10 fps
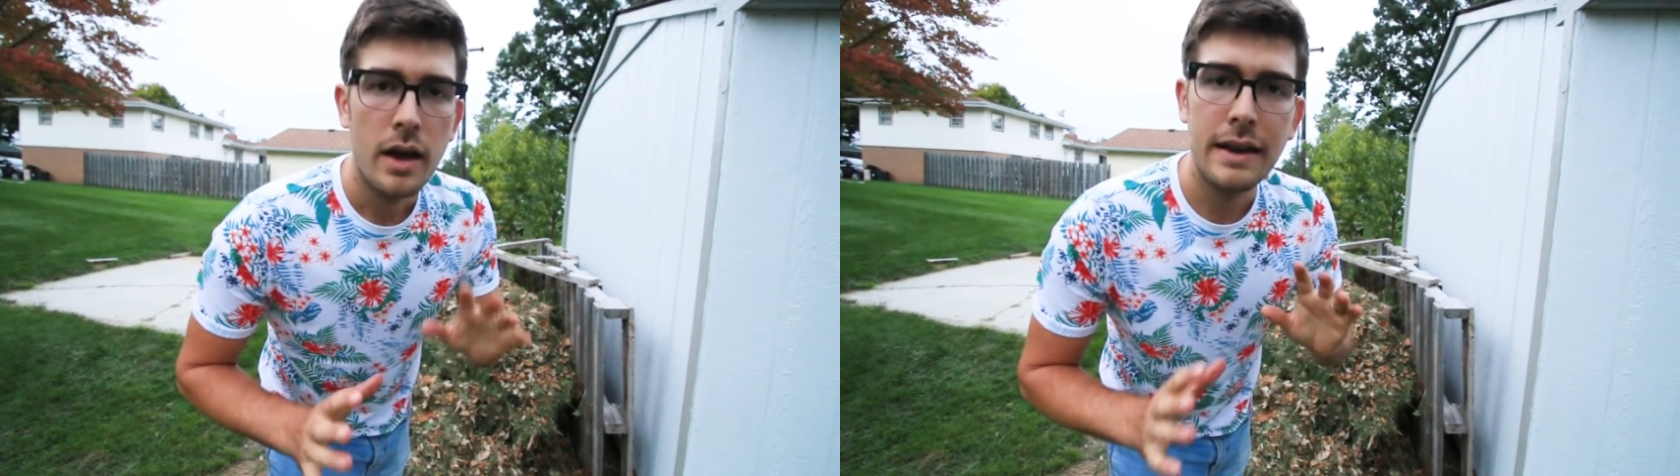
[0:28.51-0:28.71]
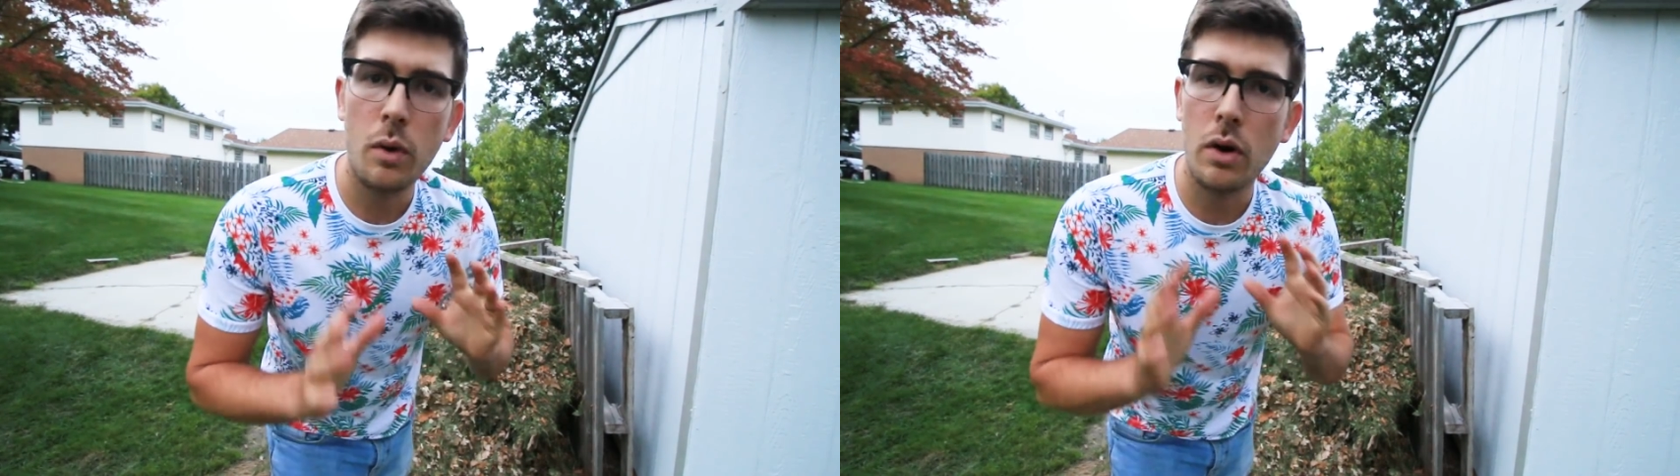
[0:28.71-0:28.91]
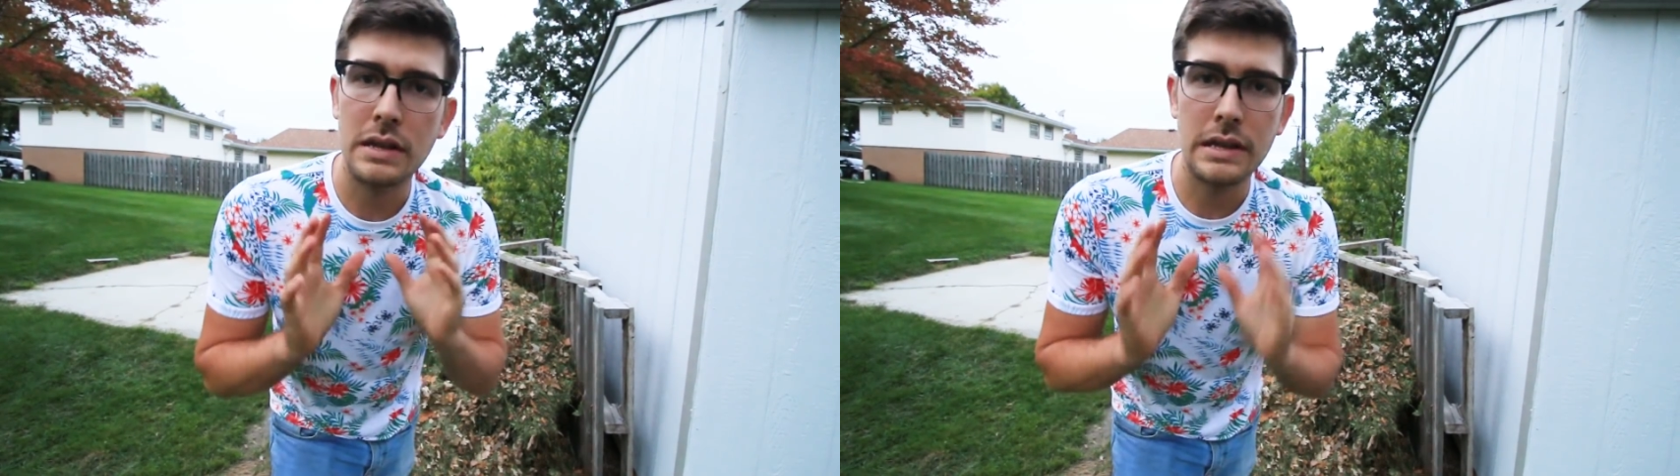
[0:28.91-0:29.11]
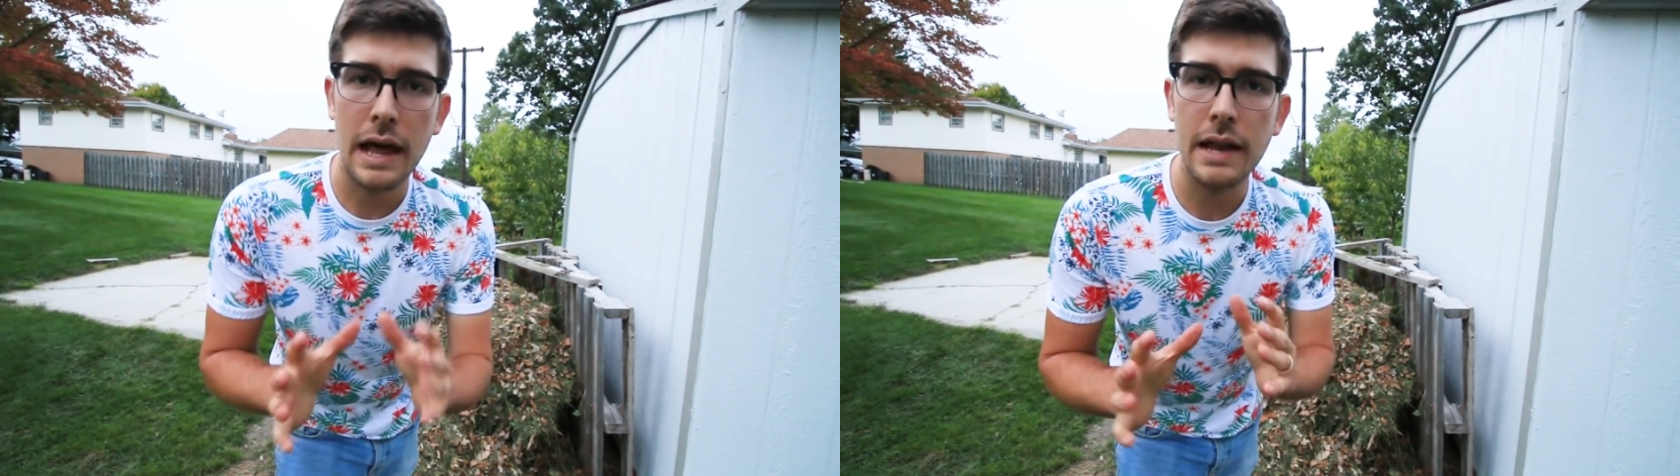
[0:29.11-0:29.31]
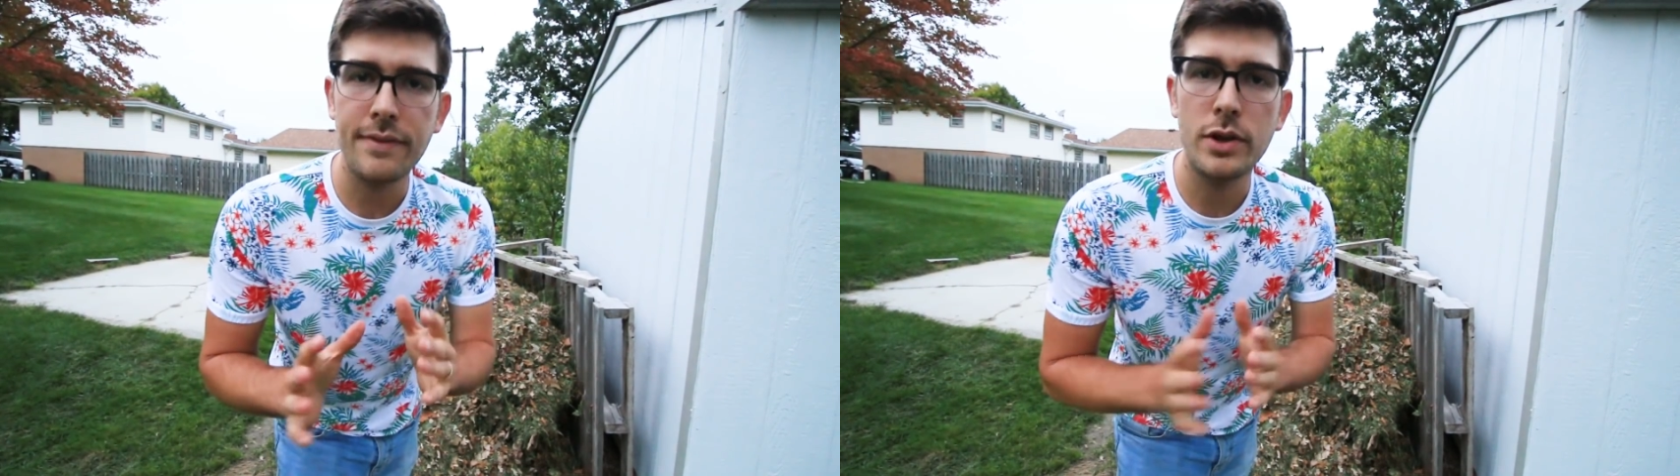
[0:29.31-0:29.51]
Now, a
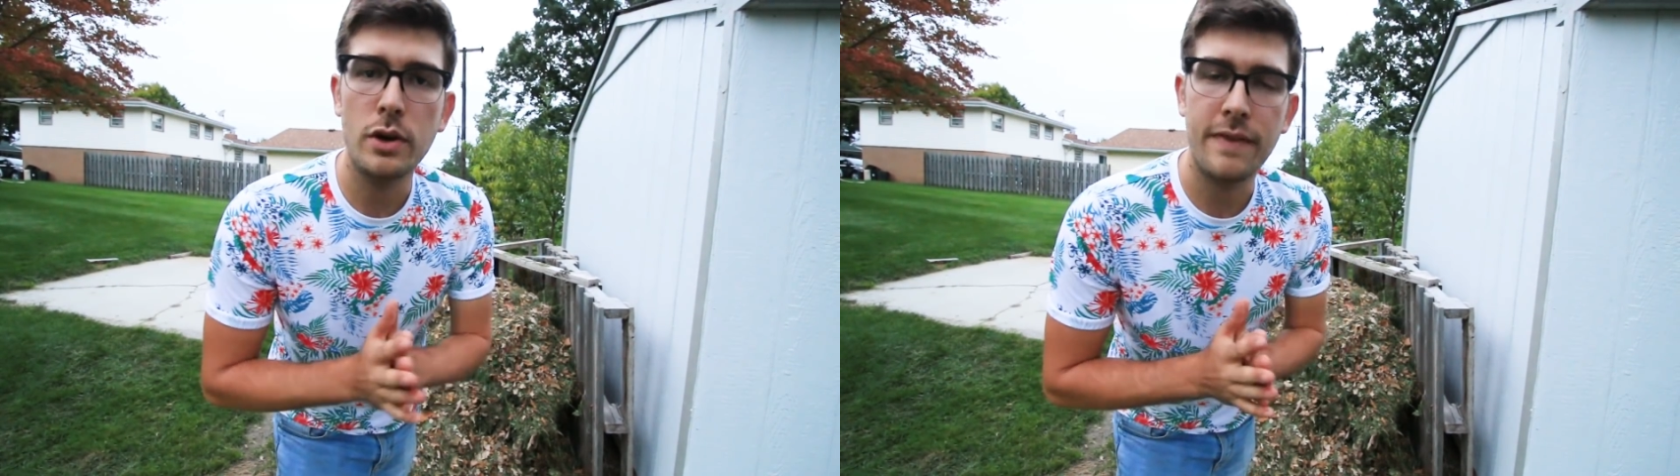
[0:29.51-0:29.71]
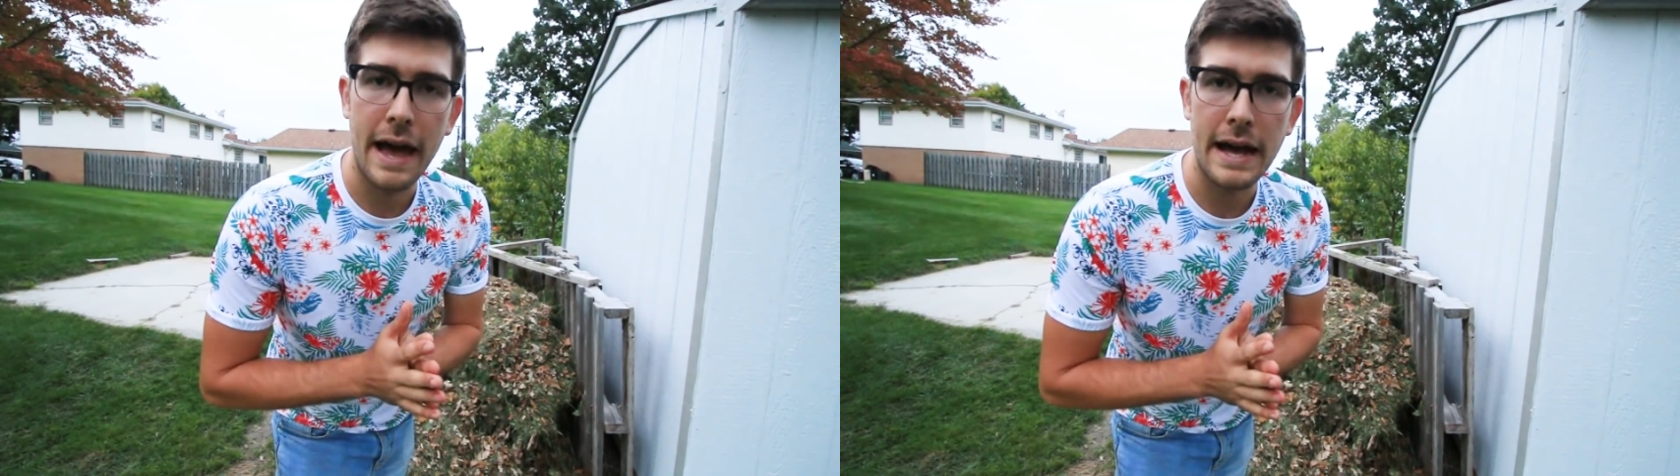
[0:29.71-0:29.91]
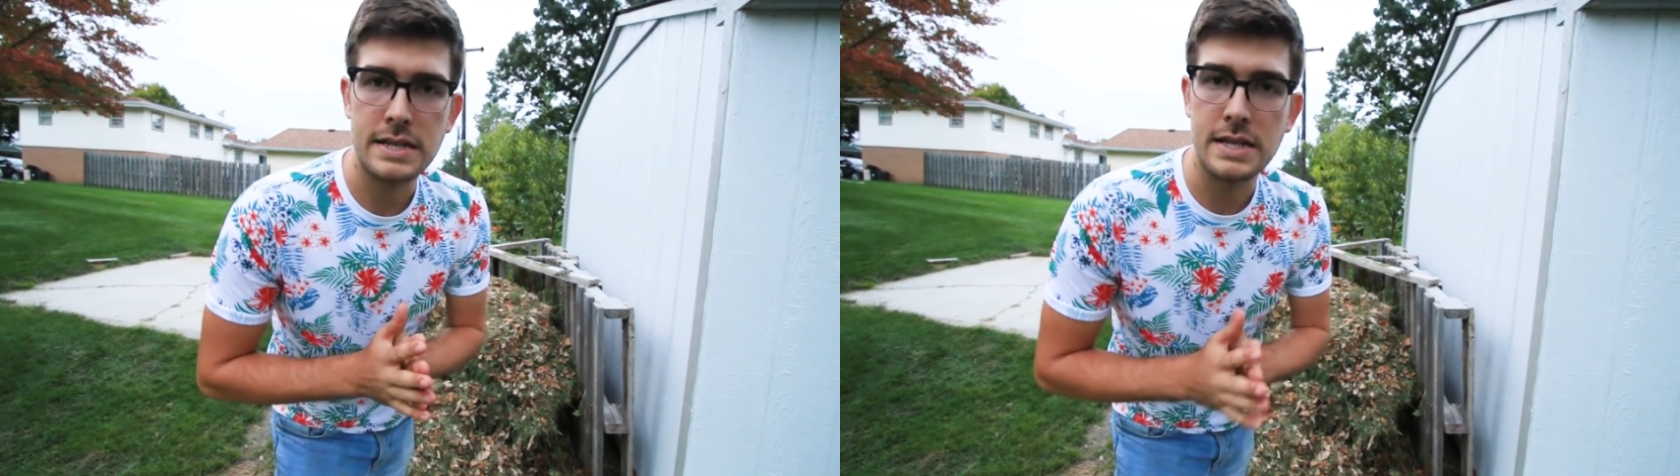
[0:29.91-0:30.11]
lot of you have asked